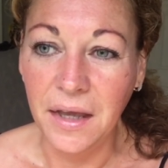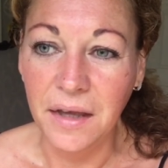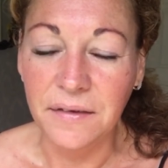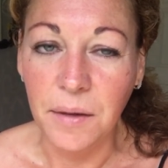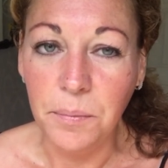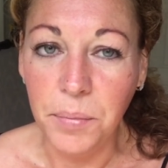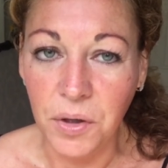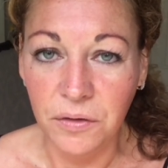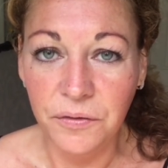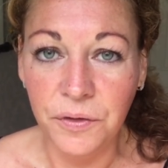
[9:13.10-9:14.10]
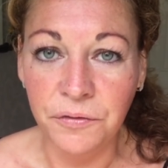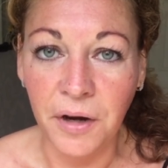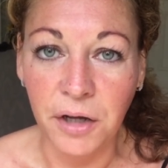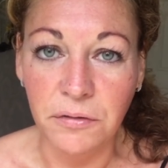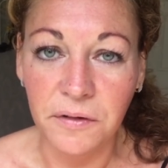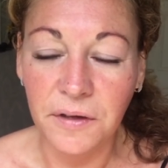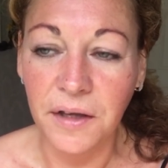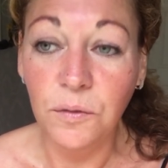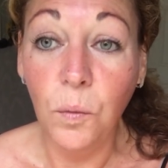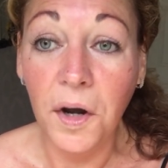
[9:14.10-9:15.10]
It's a beautiful fragrance.
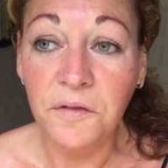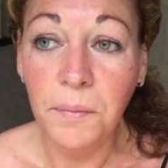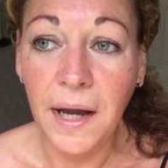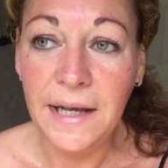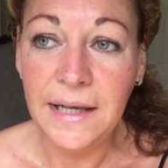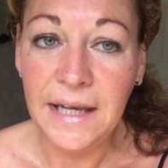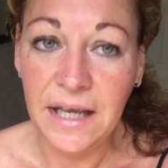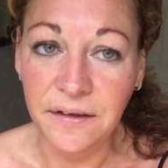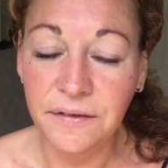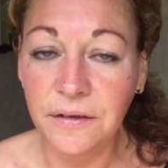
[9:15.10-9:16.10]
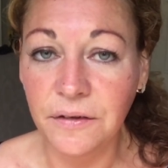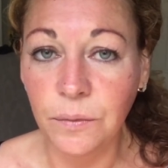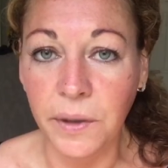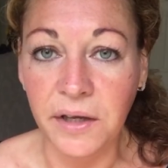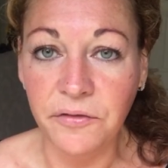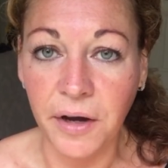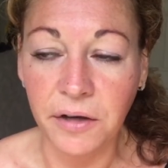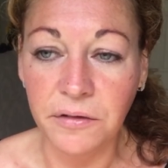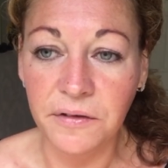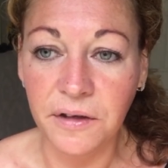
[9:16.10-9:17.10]
It's one of my least sweet
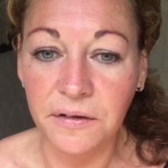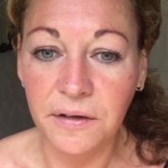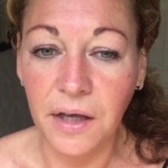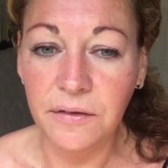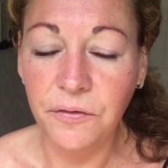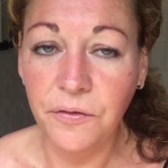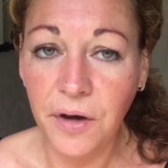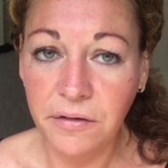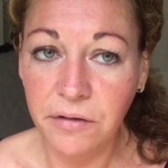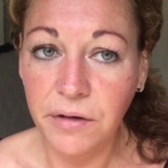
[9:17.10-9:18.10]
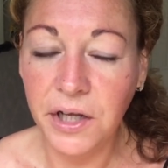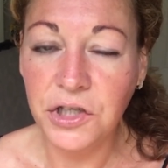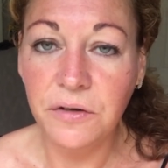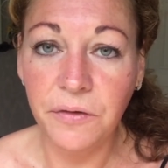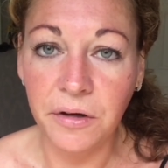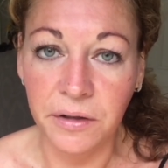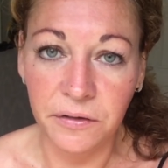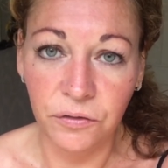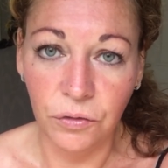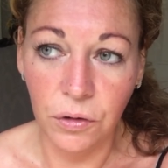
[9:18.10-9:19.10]
fragrances. It's very rich, very
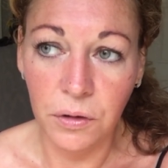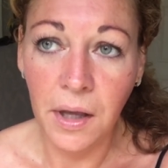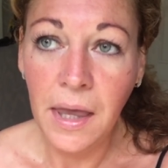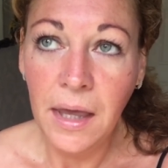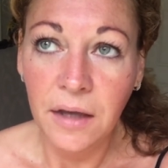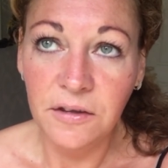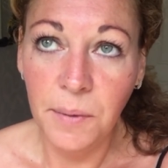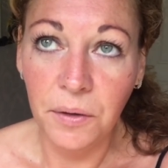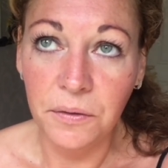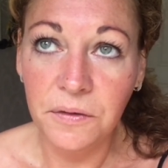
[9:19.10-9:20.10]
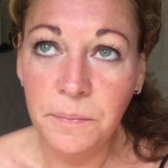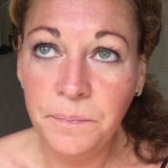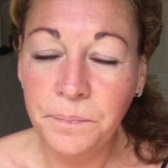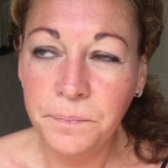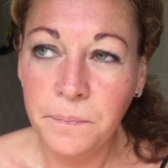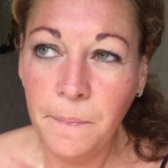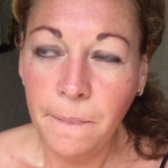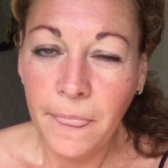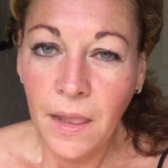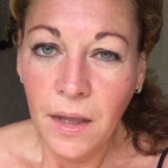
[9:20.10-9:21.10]
strong. It smells
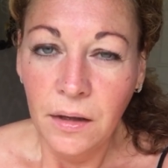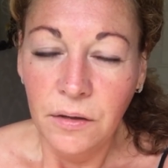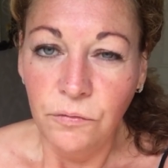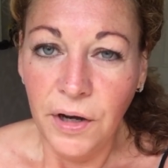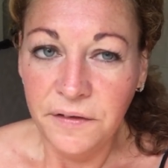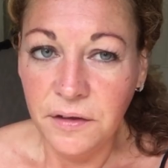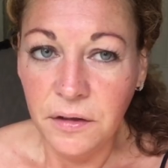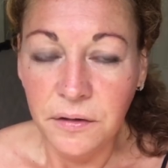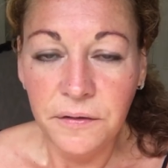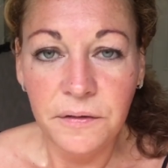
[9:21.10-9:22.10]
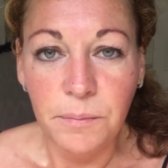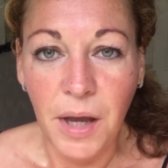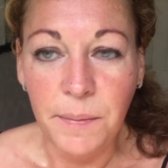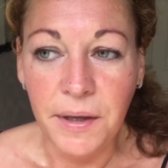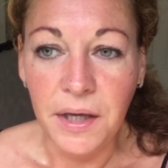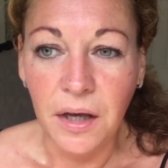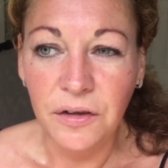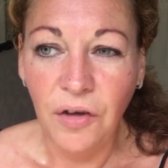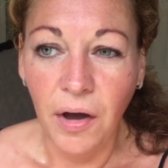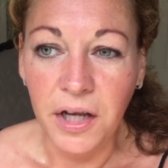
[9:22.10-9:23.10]
resinous, maybe a
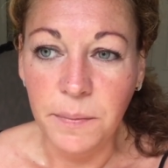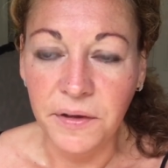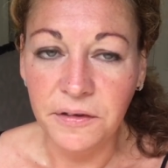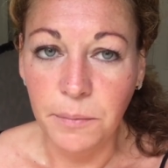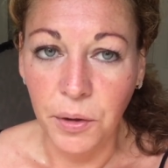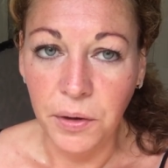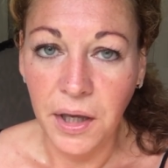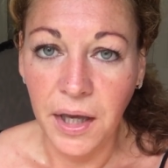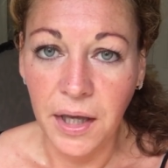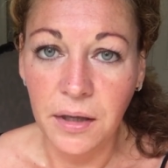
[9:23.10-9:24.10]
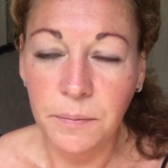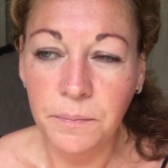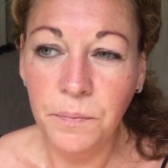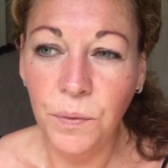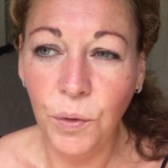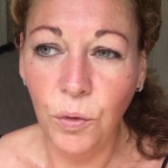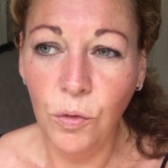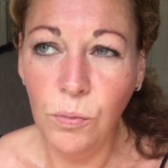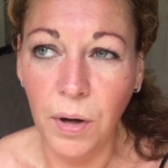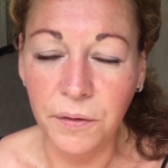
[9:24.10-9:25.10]
tiny bit smoky,
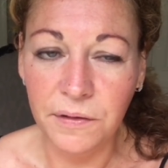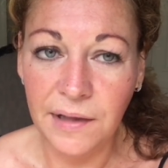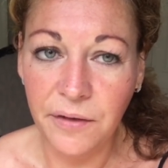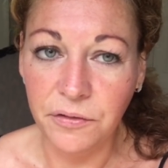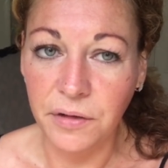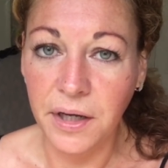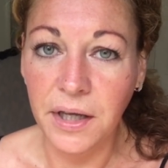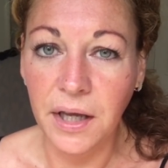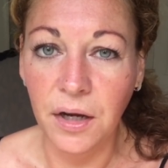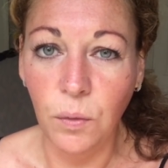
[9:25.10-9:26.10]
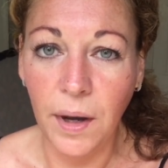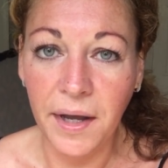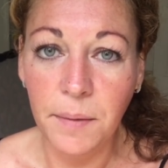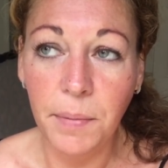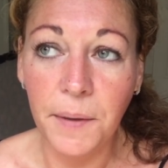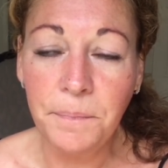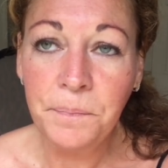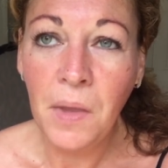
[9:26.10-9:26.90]
almost leathery in a way, but